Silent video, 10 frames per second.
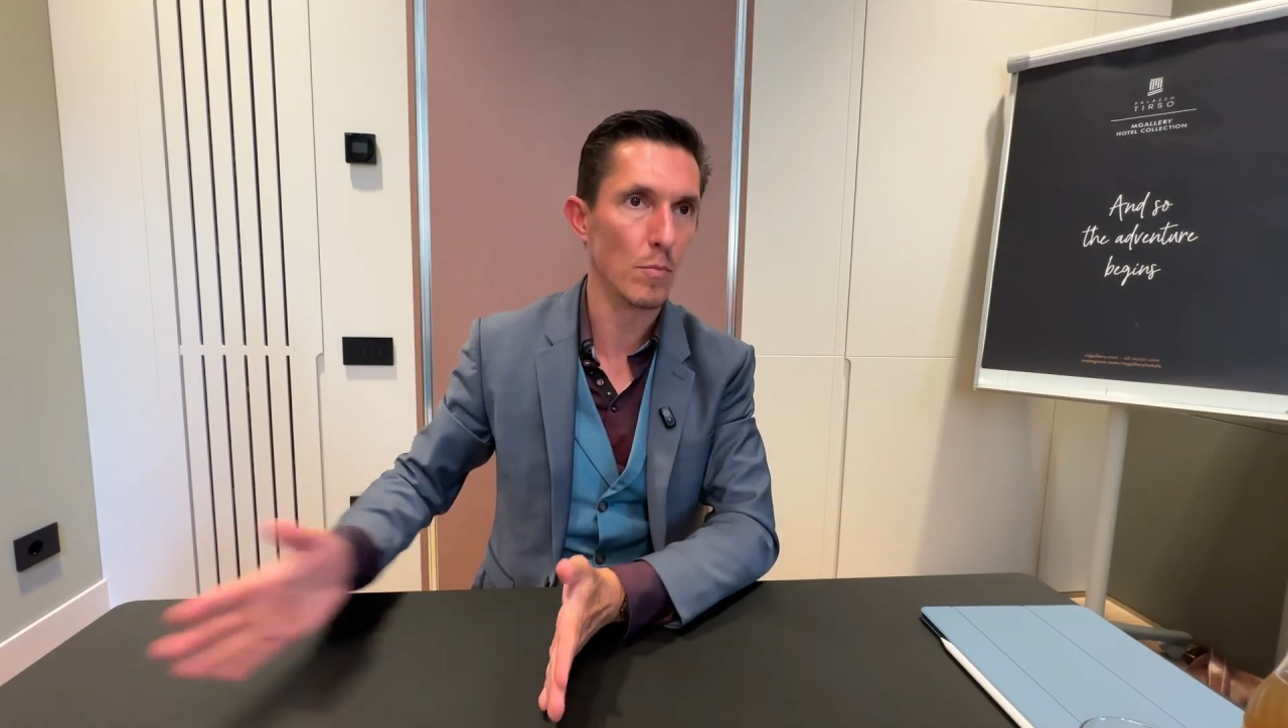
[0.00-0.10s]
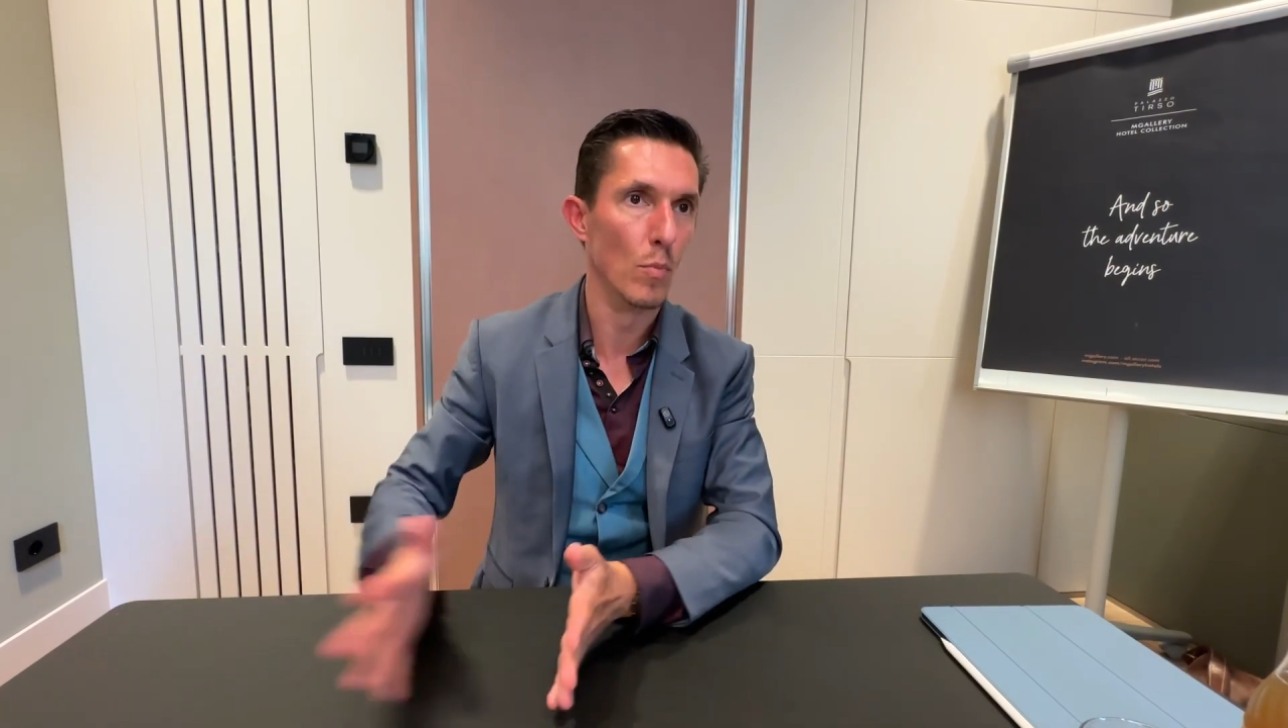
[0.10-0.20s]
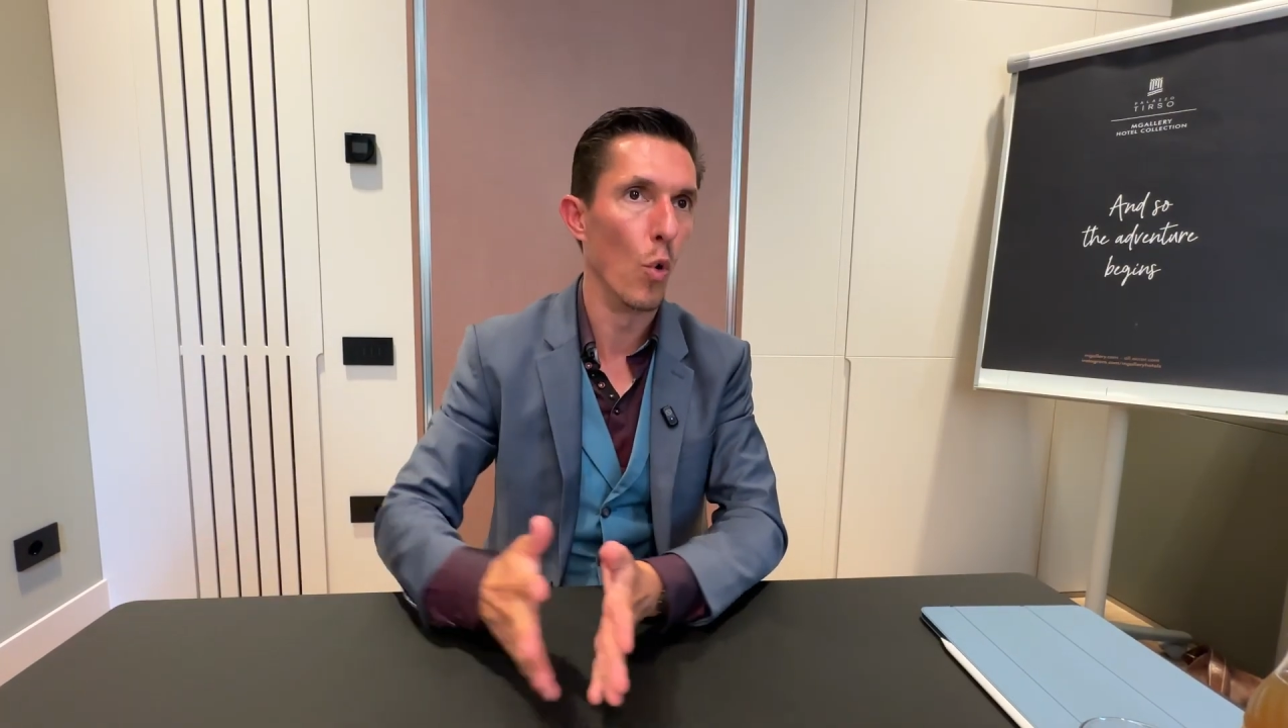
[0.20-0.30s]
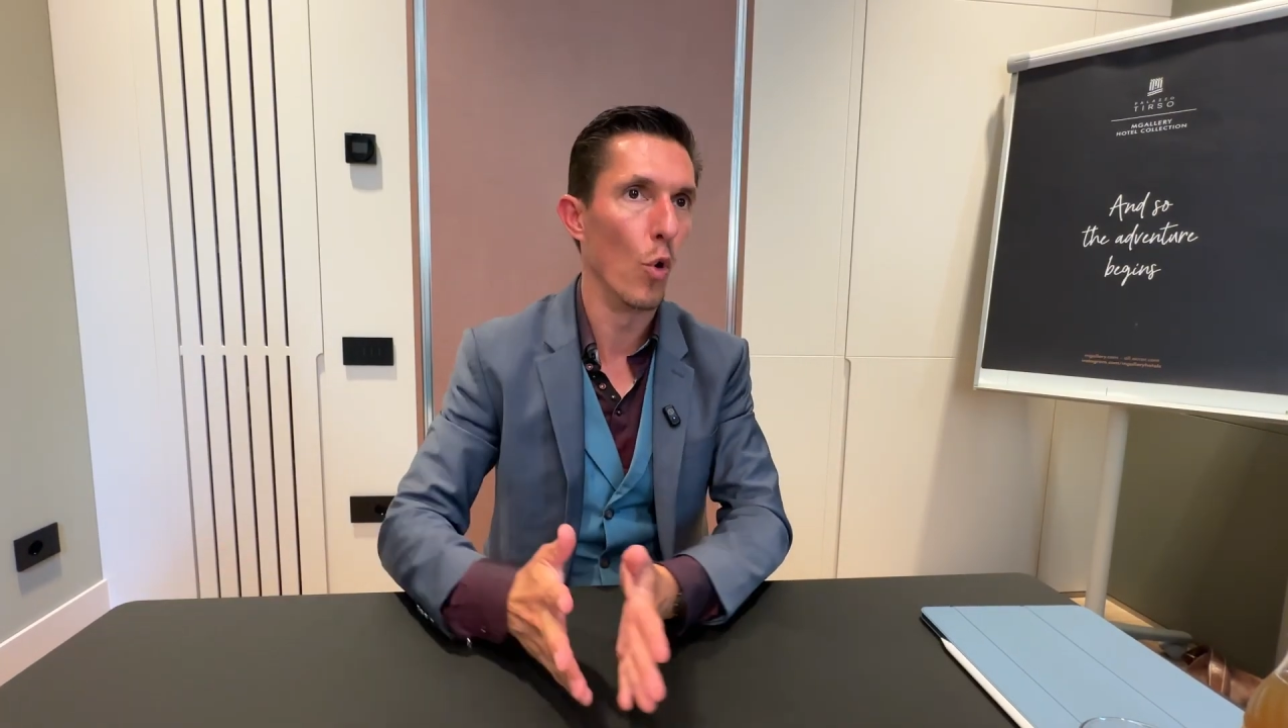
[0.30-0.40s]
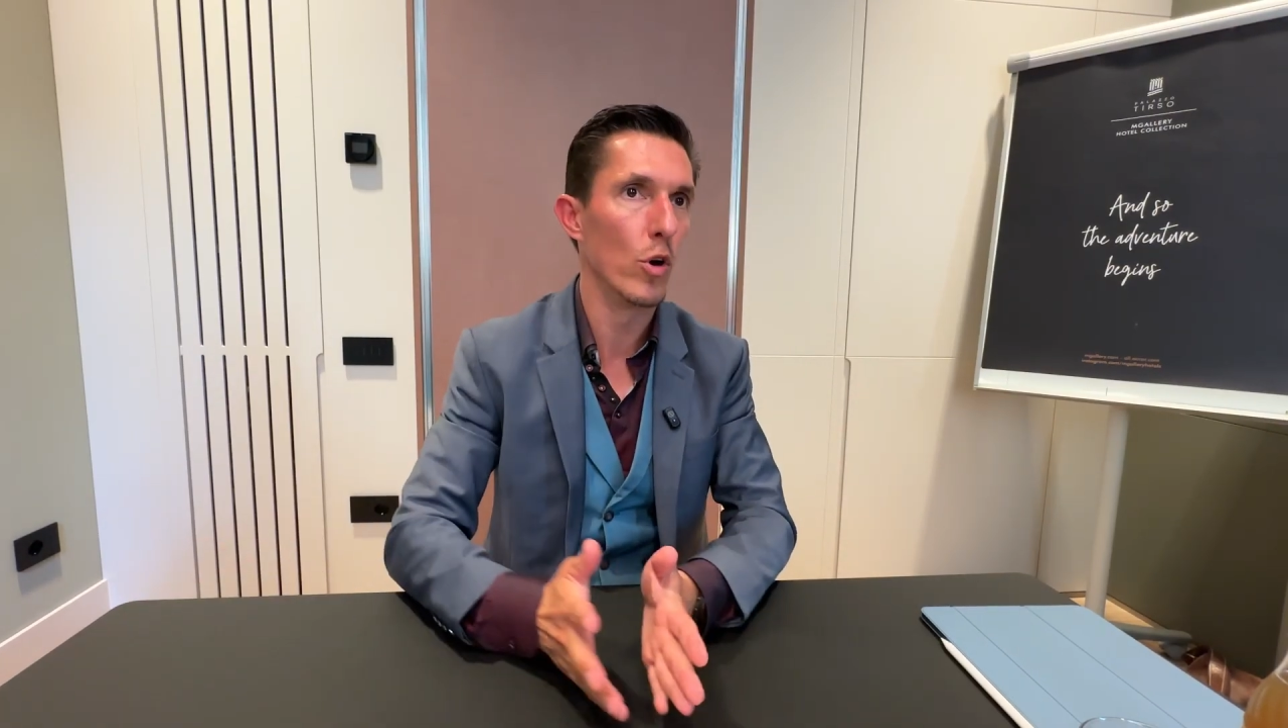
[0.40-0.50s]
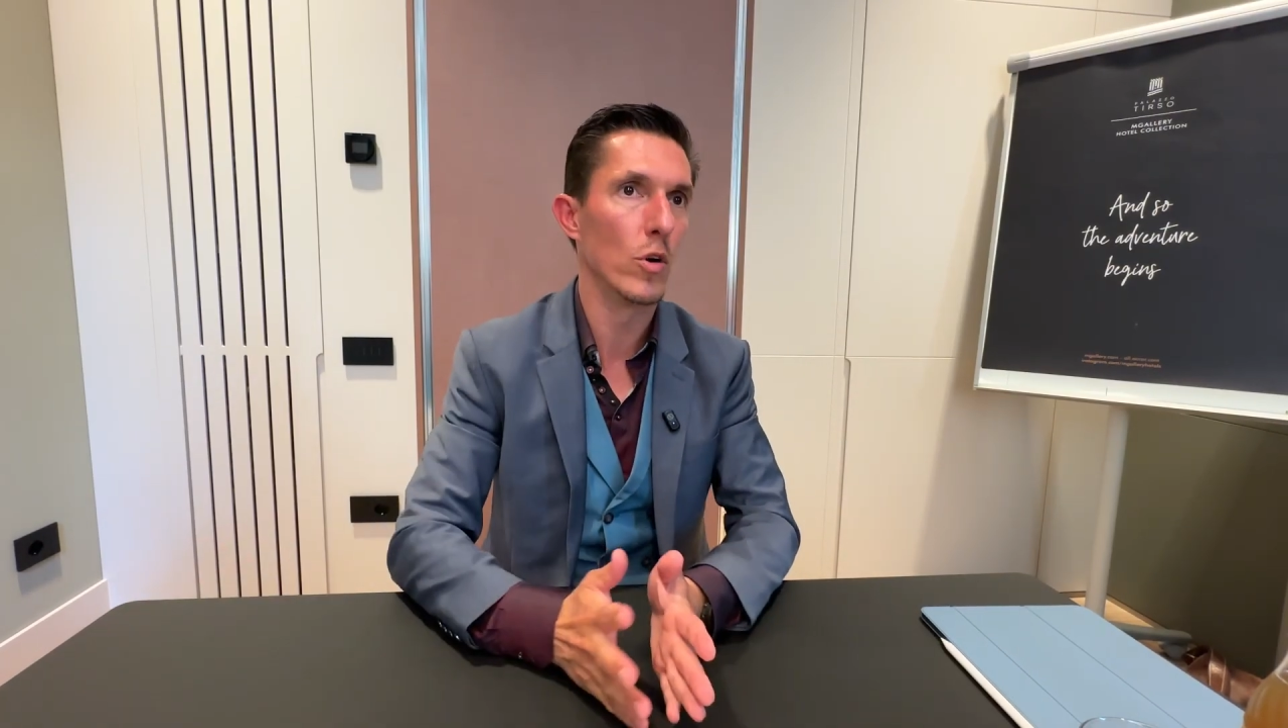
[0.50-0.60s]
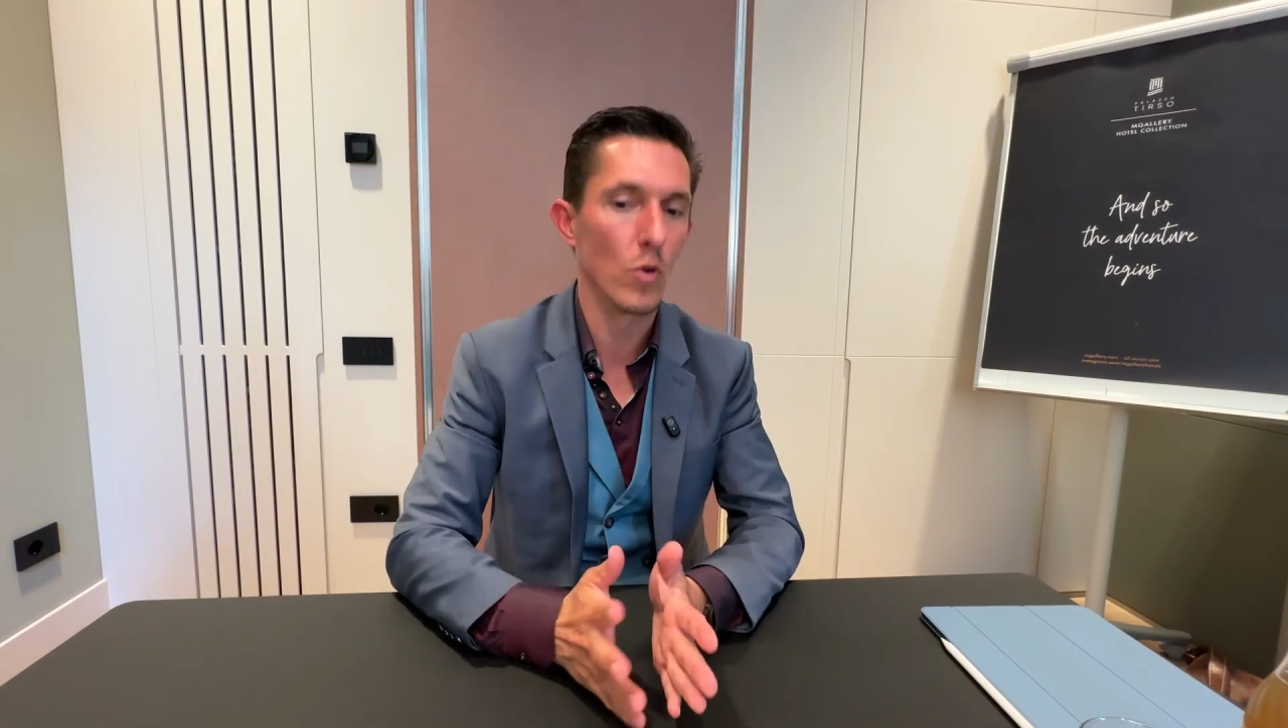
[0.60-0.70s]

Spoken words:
more